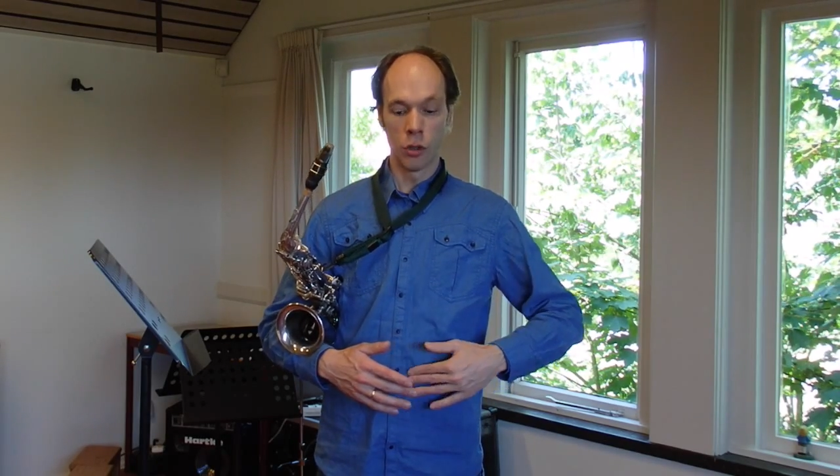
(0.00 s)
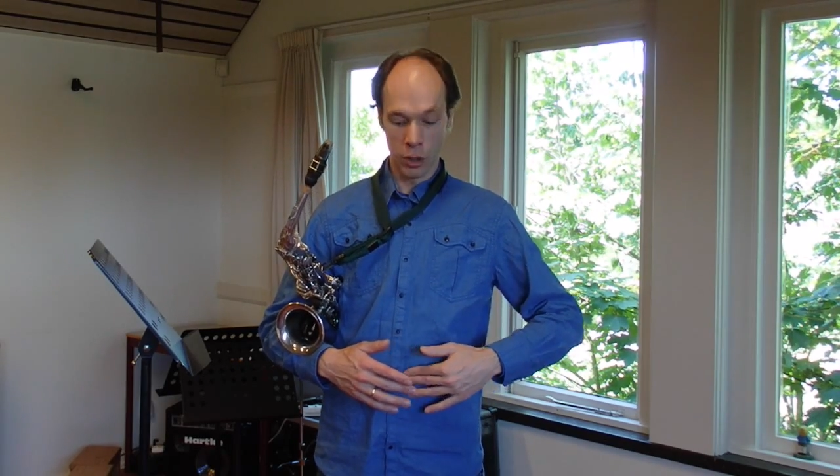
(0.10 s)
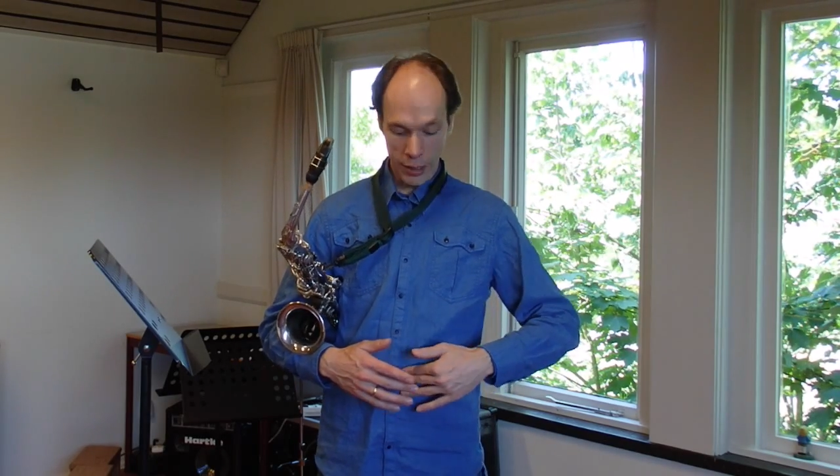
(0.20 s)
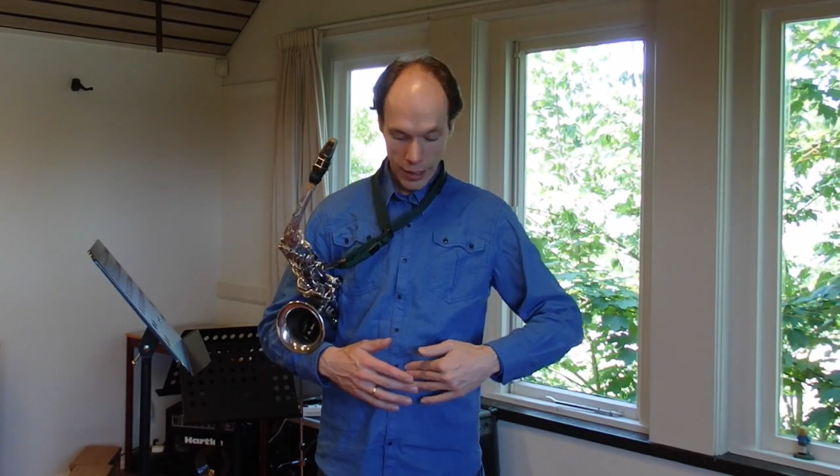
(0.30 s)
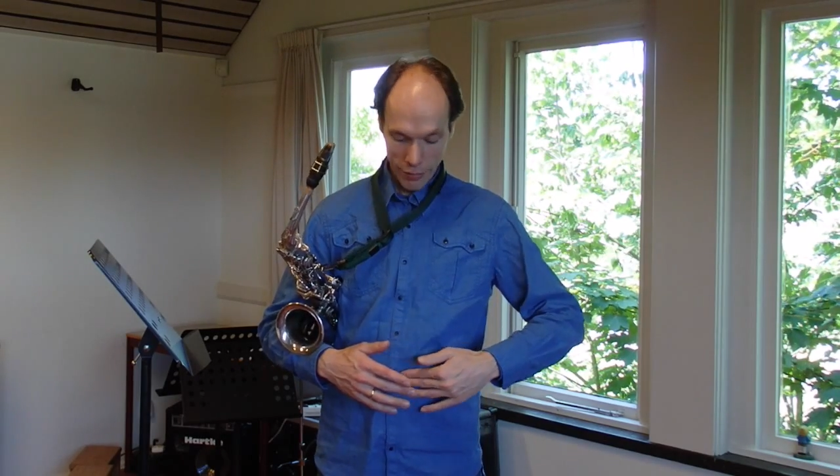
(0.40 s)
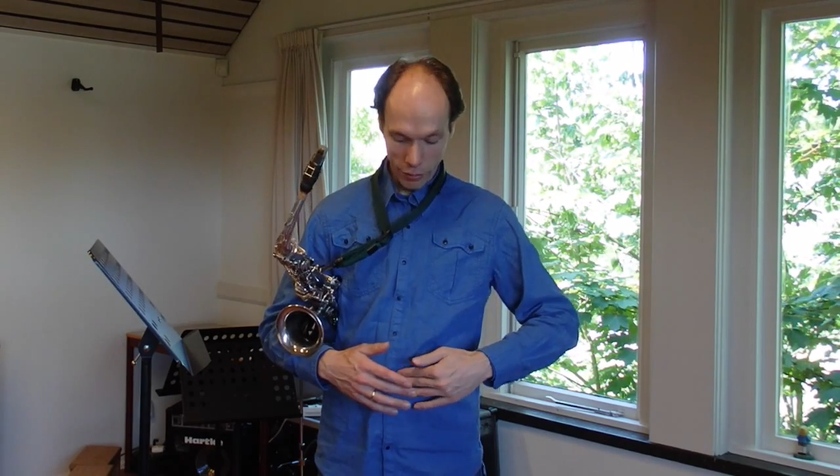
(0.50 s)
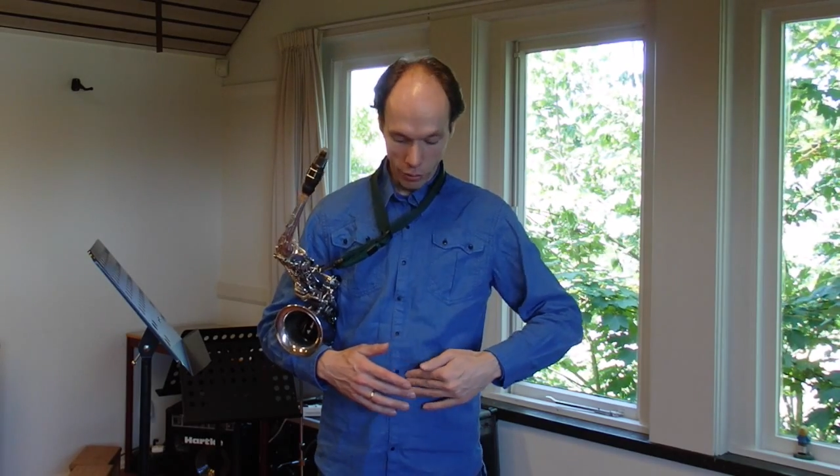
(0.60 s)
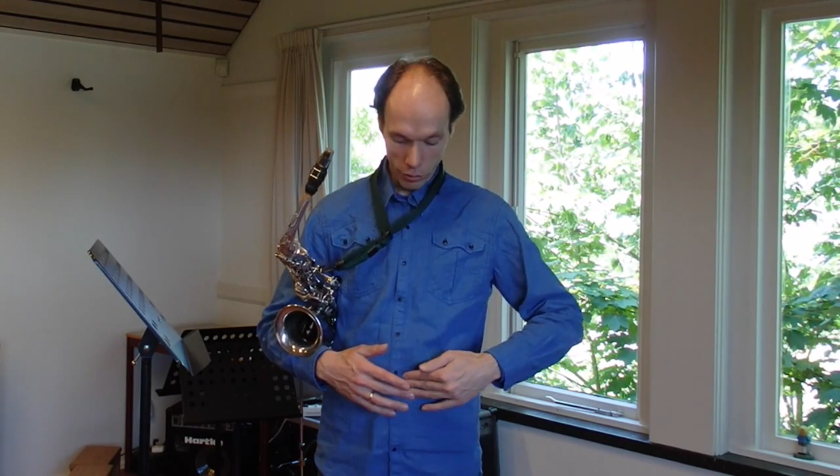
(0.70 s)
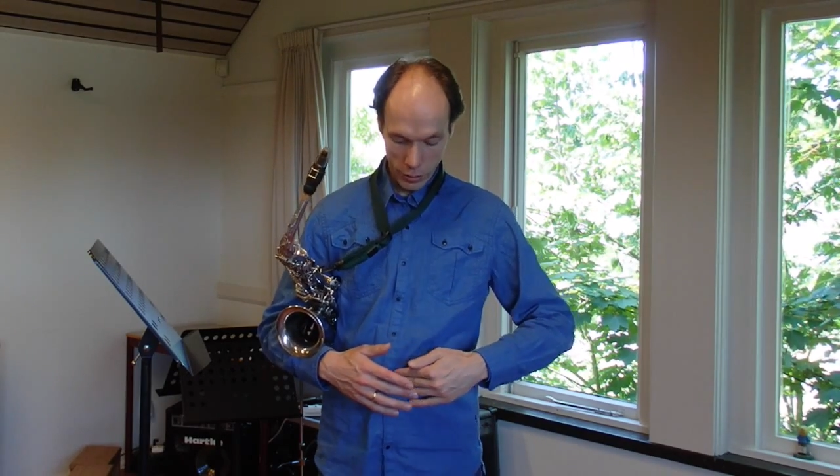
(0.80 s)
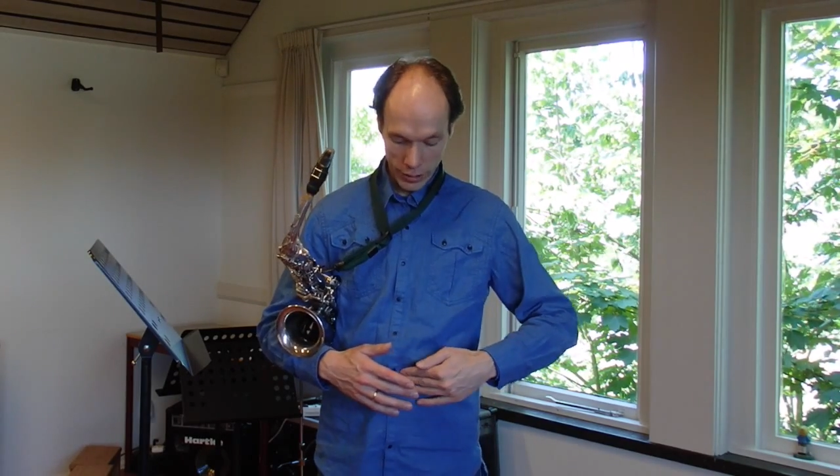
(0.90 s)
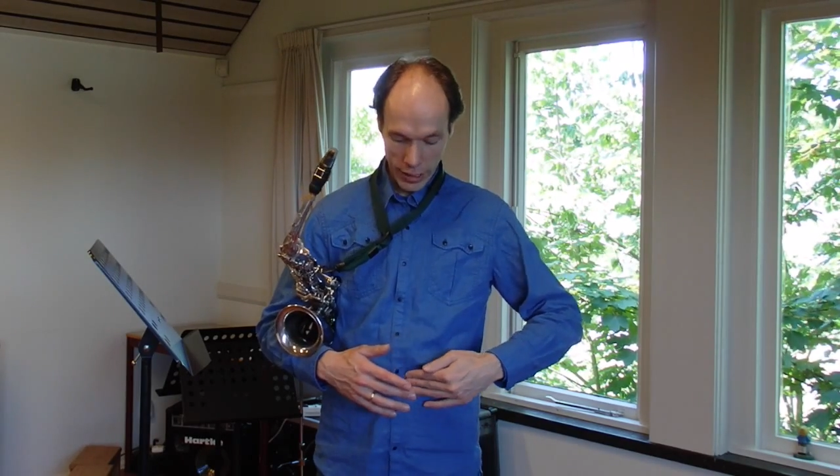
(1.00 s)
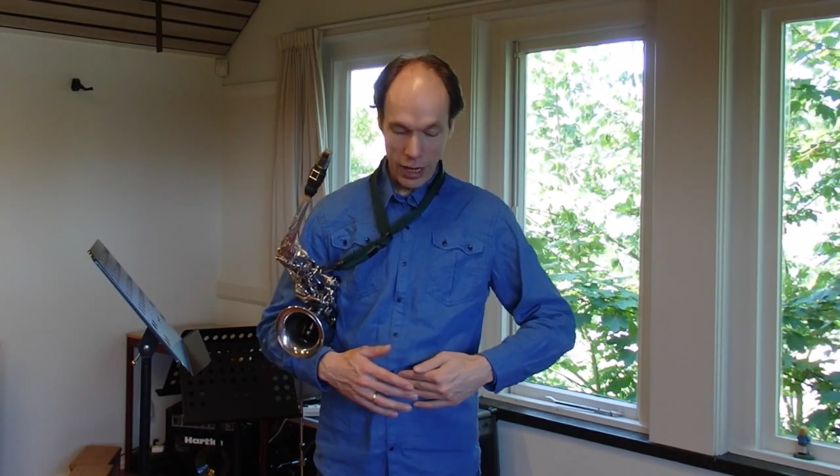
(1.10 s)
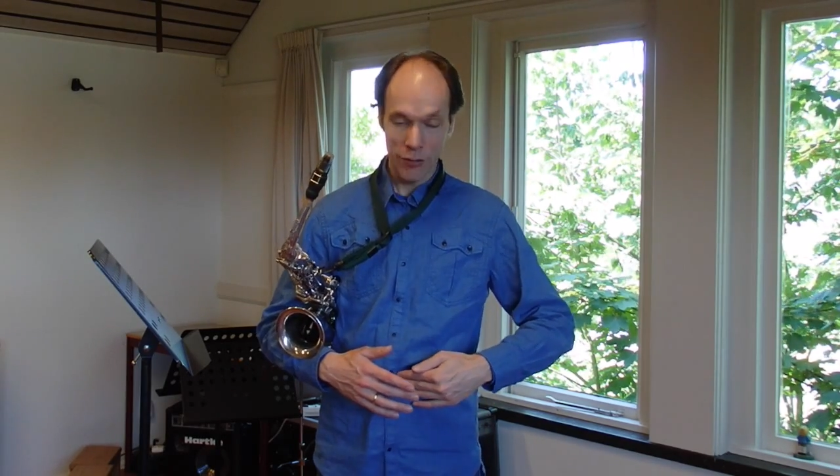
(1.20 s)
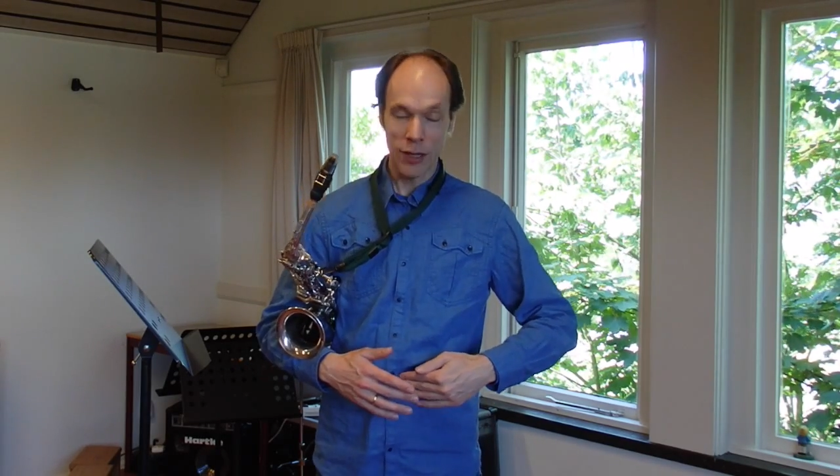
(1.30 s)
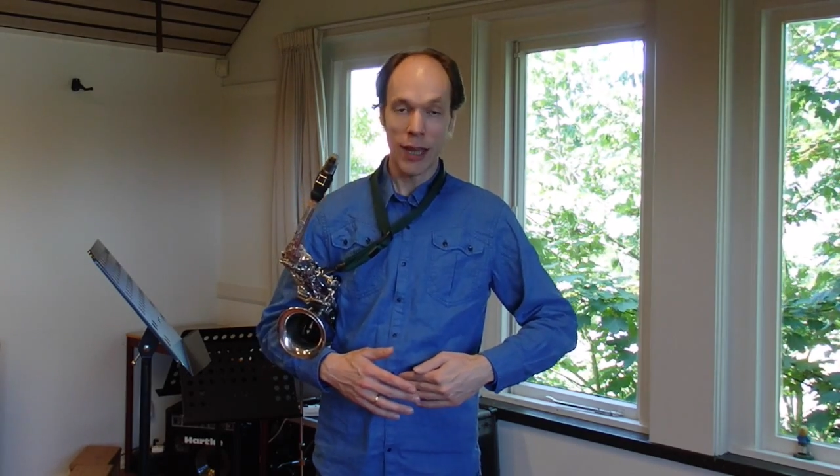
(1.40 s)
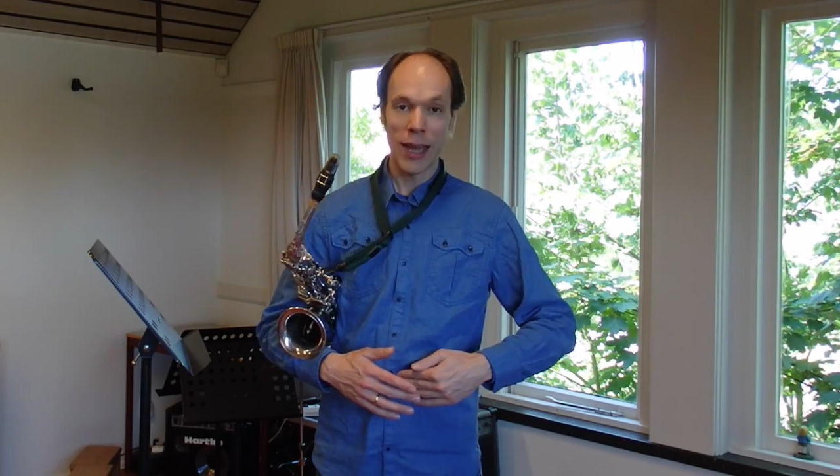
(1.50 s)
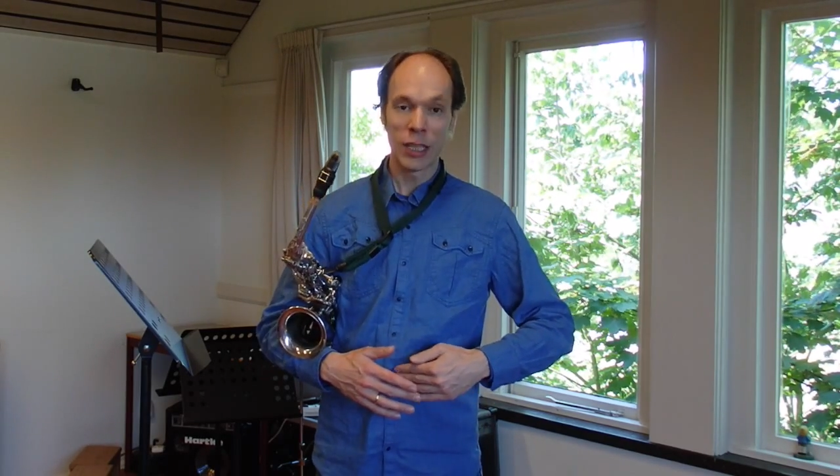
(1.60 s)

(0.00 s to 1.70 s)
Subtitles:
your navel, this area,